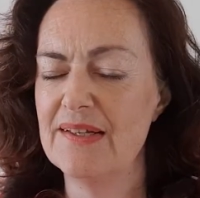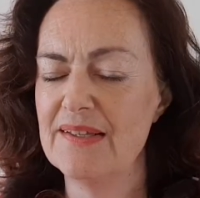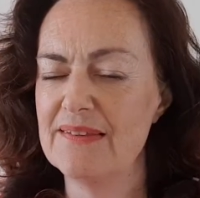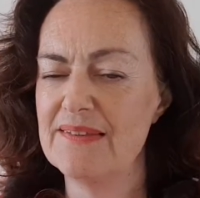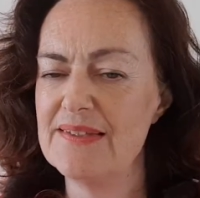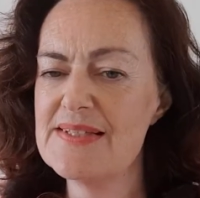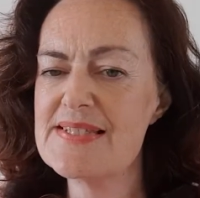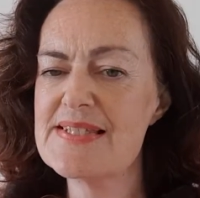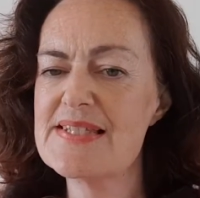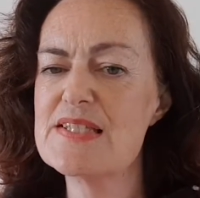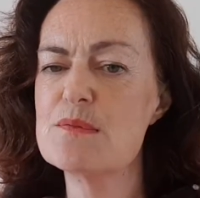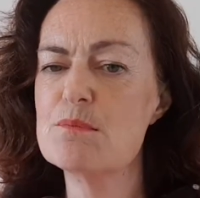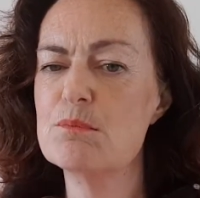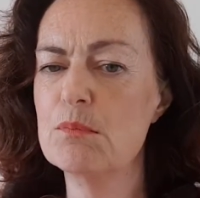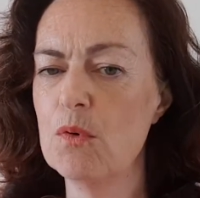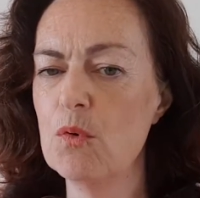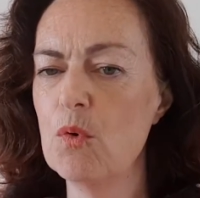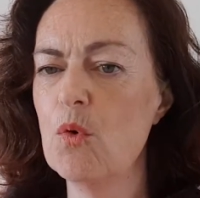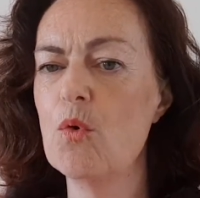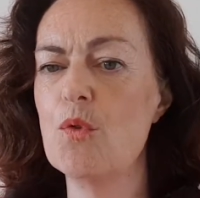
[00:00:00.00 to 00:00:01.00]
This is
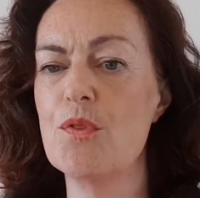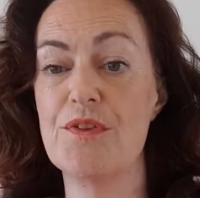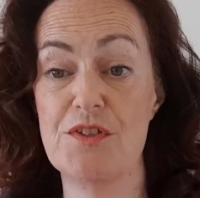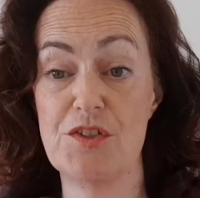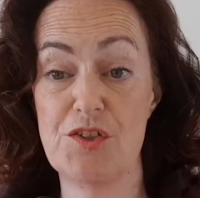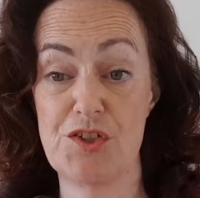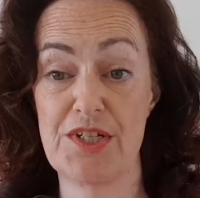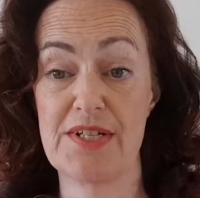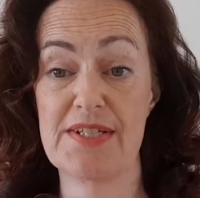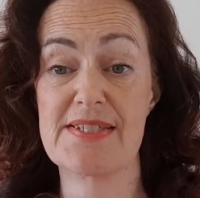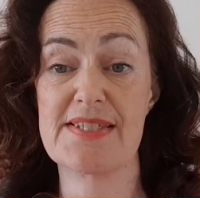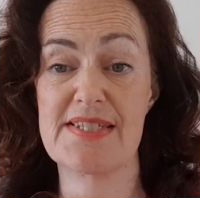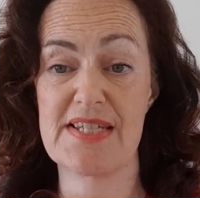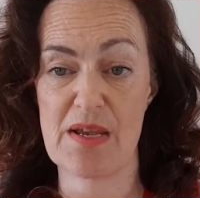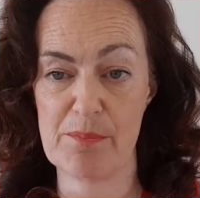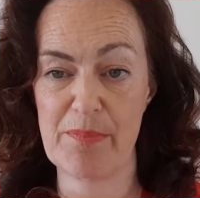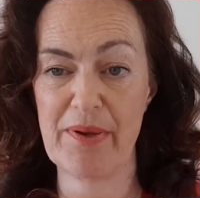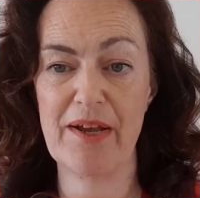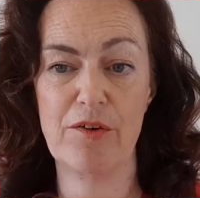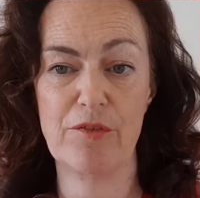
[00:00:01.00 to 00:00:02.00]
more than just
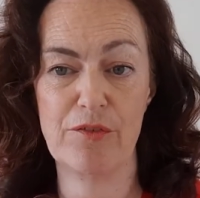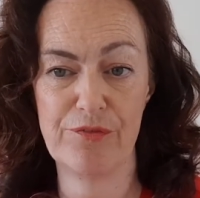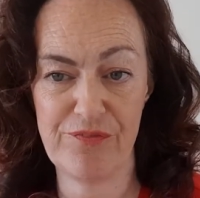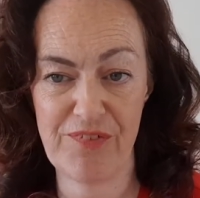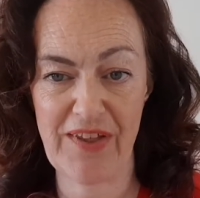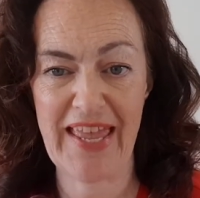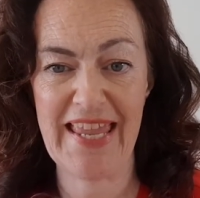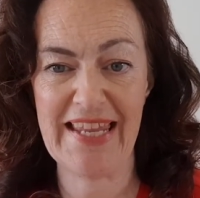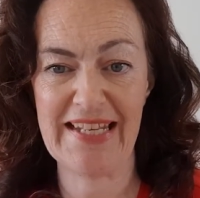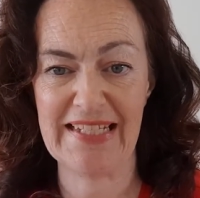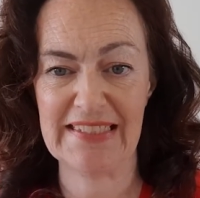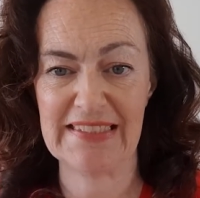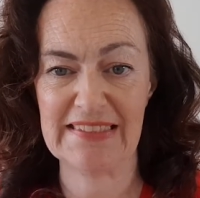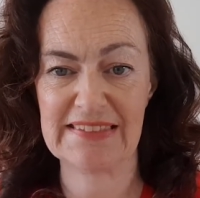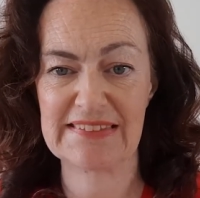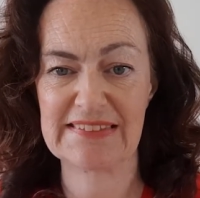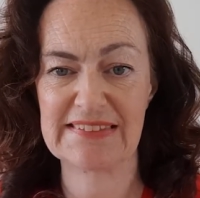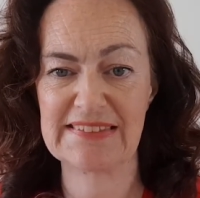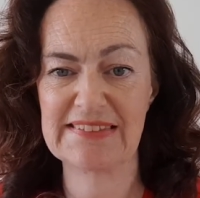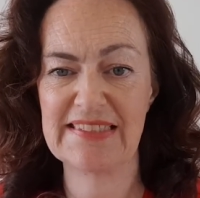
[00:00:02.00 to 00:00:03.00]
about
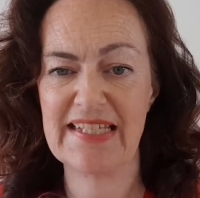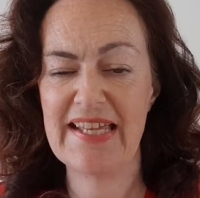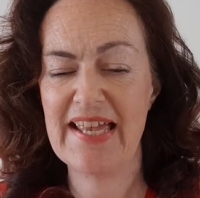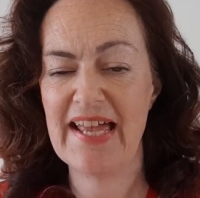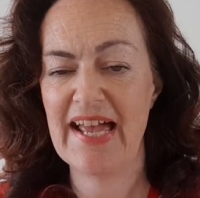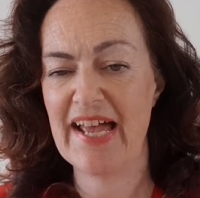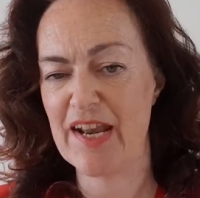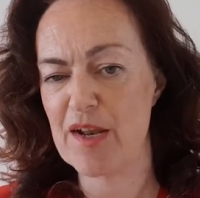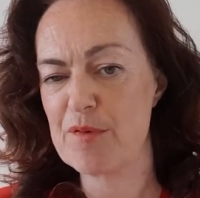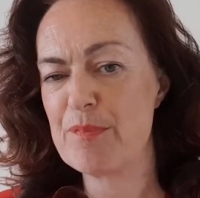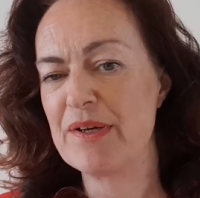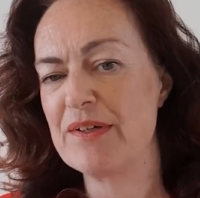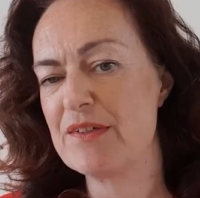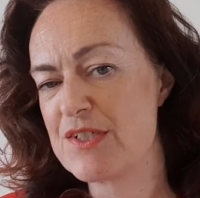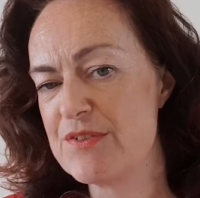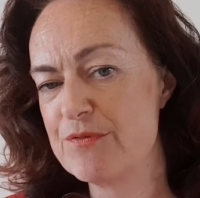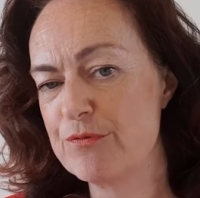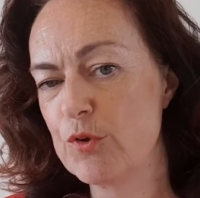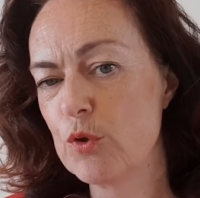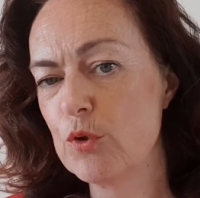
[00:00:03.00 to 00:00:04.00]
fairness and
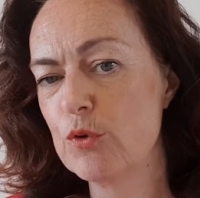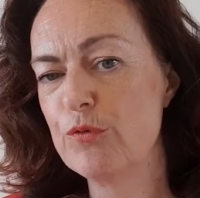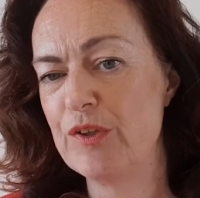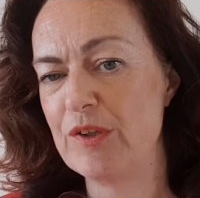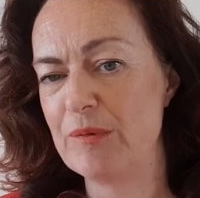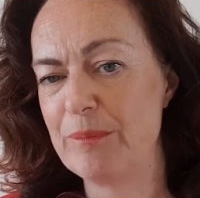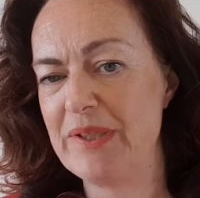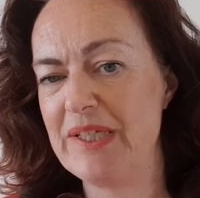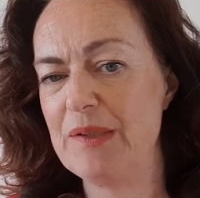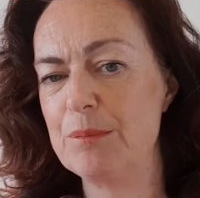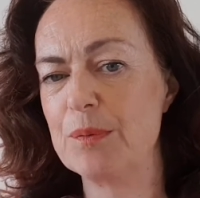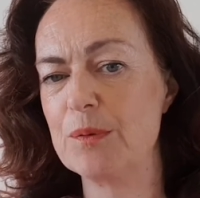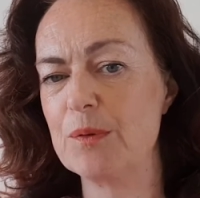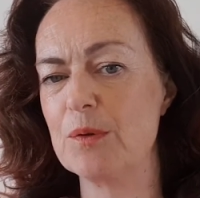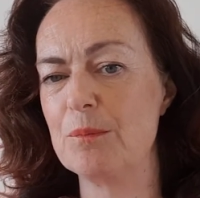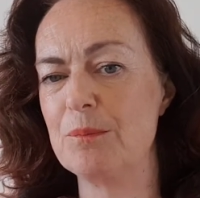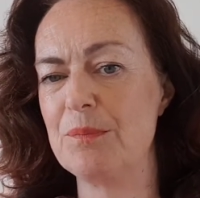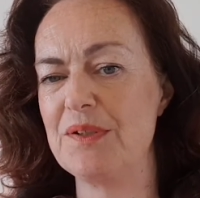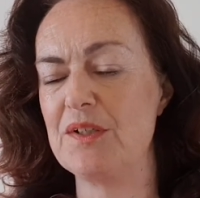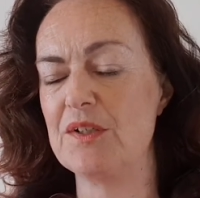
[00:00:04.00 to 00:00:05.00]
about involving
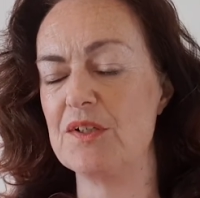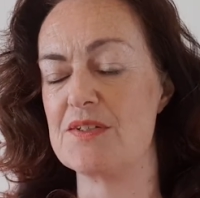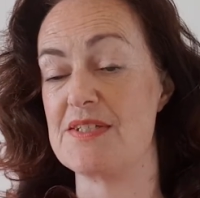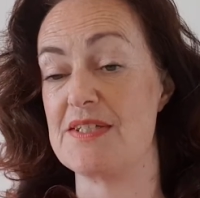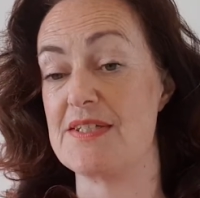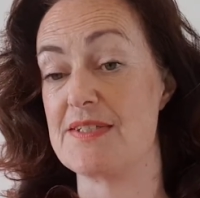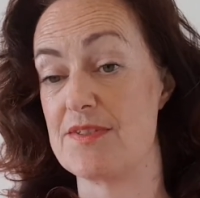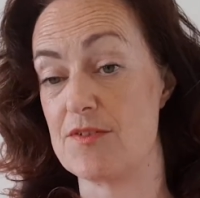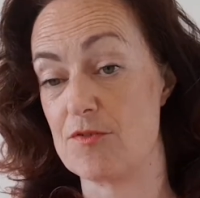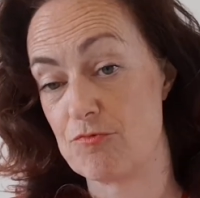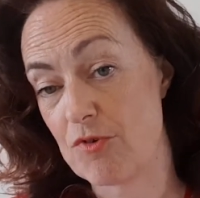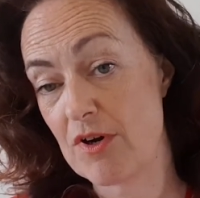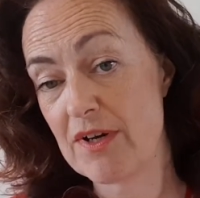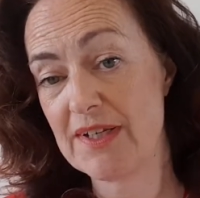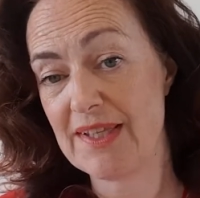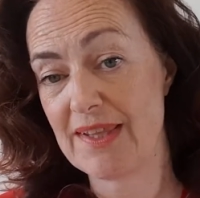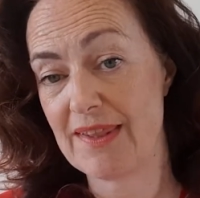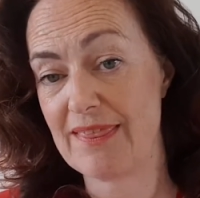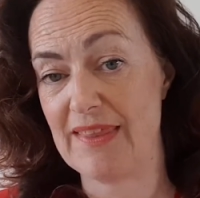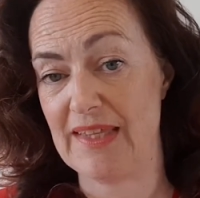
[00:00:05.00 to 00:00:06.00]
people because it's the
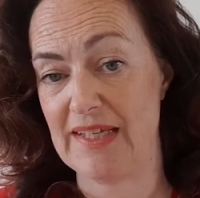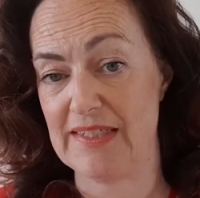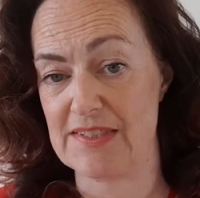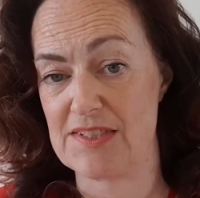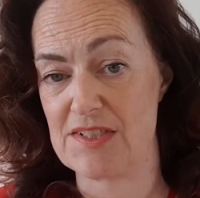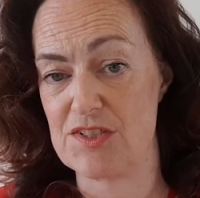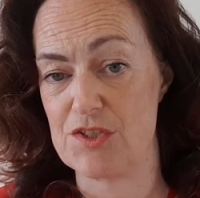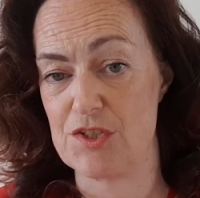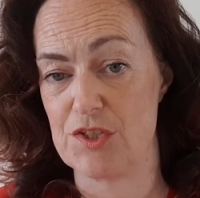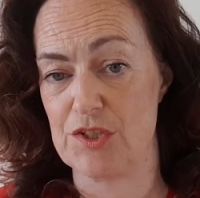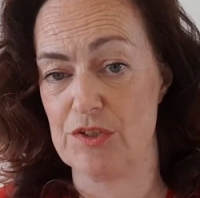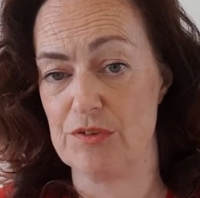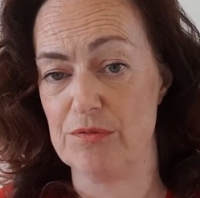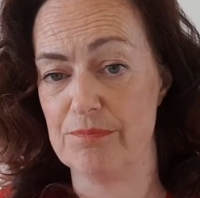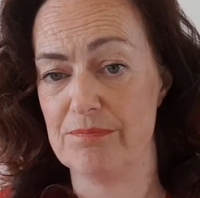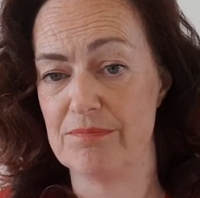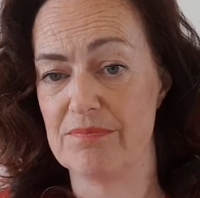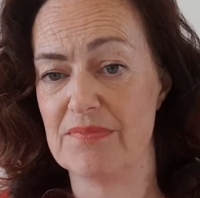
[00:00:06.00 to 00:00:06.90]
right thing to do.